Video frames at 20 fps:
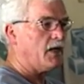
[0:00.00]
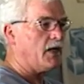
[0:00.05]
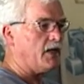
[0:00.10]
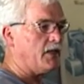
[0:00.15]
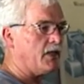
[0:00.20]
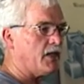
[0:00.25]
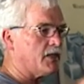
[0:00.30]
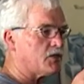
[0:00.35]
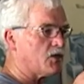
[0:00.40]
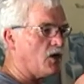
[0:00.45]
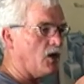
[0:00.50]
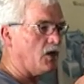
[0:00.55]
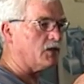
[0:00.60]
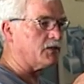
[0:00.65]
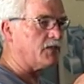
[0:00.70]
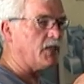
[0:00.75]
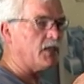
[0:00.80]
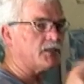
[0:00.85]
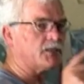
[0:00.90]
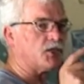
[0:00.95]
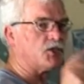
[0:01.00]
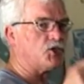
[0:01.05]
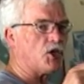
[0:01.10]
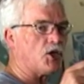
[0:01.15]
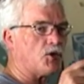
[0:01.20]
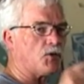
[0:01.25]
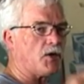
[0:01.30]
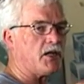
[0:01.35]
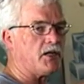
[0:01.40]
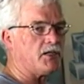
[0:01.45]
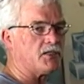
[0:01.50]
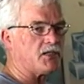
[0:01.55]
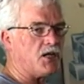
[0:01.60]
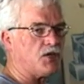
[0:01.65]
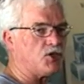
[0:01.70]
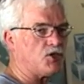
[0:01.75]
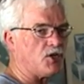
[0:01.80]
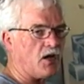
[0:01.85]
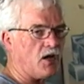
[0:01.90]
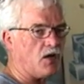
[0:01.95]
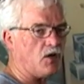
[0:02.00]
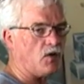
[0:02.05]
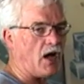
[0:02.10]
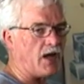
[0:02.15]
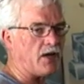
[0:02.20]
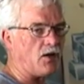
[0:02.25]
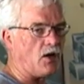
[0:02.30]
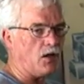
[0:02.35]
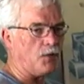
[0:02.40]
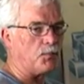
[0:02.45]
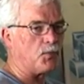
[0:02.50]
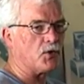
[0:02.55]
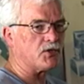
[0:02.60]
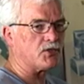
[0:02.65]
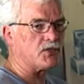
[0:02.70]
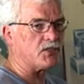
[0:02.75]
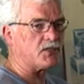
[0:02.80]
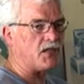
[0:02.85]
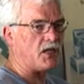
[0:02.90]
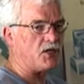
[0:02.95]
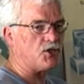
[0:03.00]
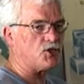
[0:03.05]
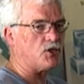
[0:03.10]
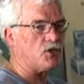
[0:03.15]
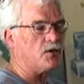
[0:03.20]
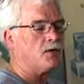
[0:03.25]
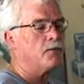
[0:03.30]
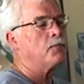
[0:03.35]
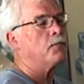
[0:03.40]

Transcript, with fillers: and that's called Delta Generating Station now. I call it Person Station.